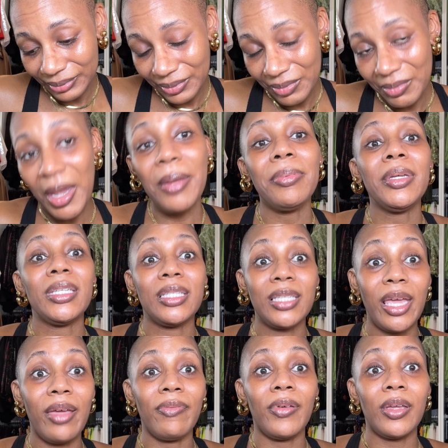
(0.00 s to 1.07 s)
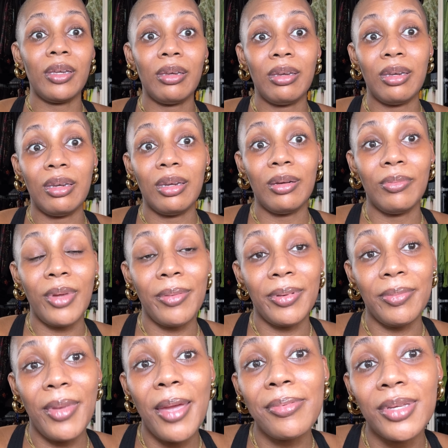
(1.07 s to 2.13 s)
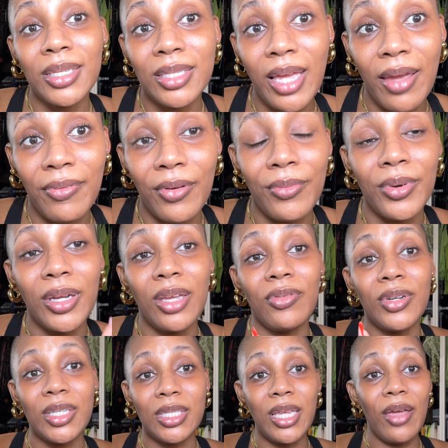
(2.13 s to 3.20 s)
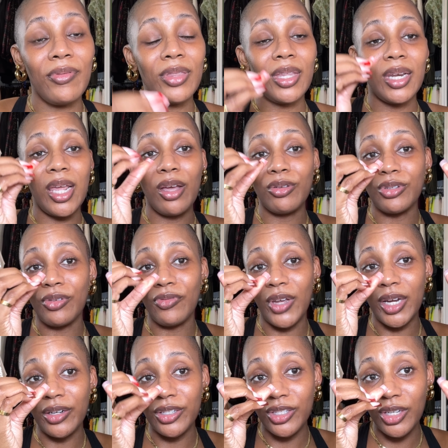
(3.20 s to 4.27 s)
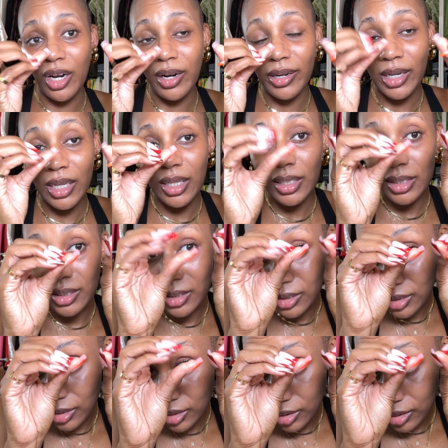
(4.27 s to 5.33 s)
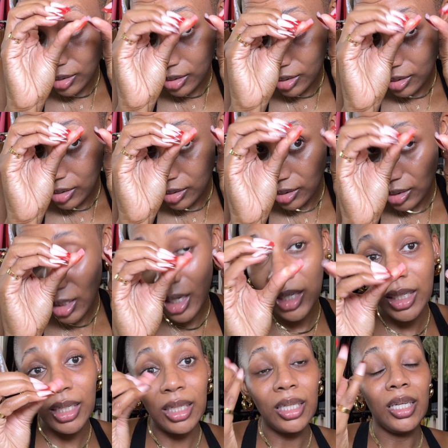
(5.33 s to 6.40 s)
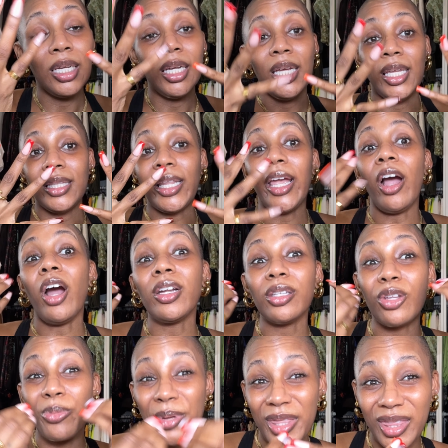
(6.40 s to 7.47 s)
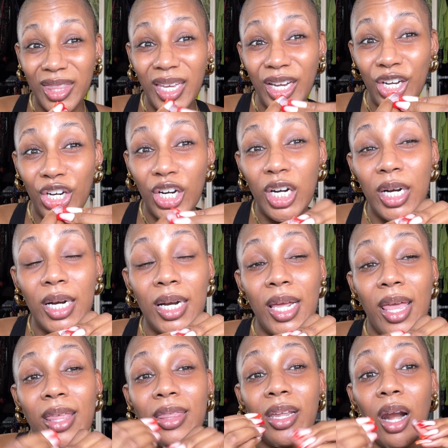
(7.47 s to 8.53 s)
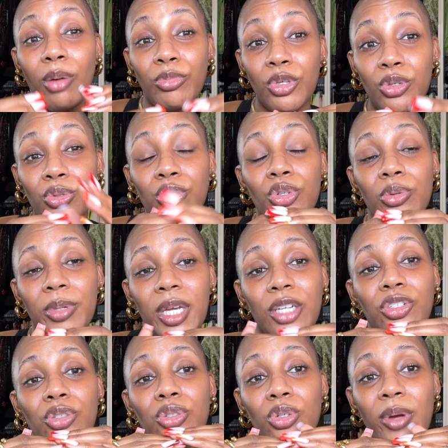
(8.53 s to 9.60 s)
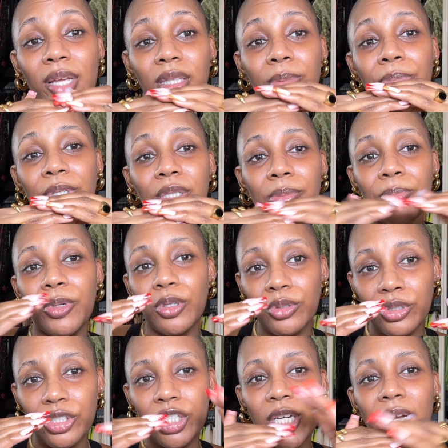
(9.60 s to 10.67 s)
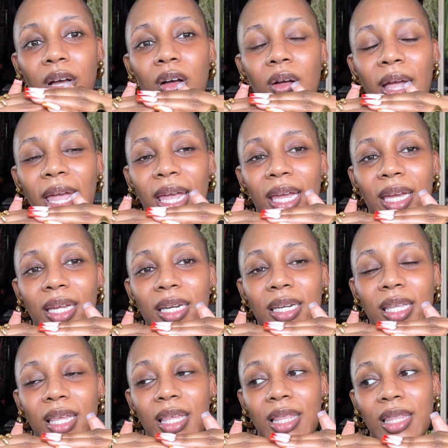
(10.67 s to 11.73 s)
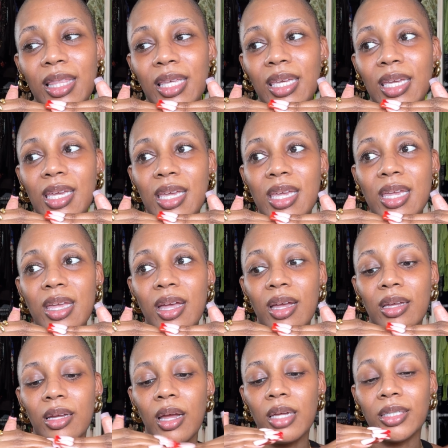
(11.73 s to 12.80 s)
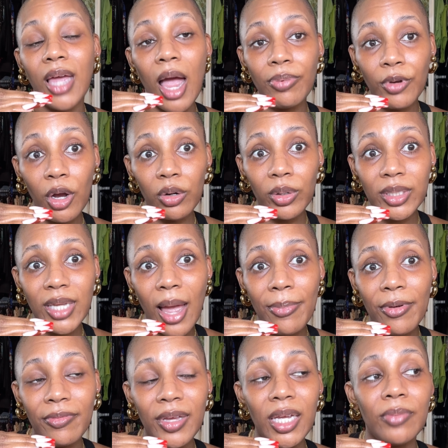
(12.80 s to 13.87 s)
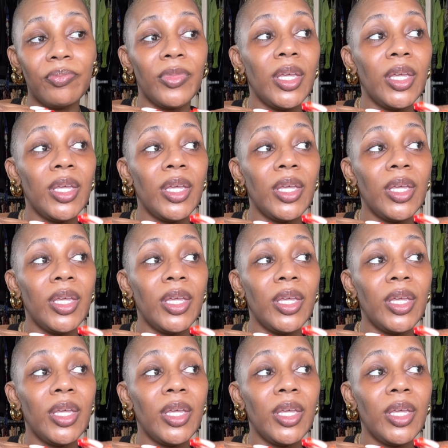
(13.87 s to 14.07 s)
Maybe a 7. Maybe a 7. We'll give it a 7. The nails are very sturdy, honey. They are a little bit thicker than I'm used to, because you do have to put the builder gel and the top coat on top of it.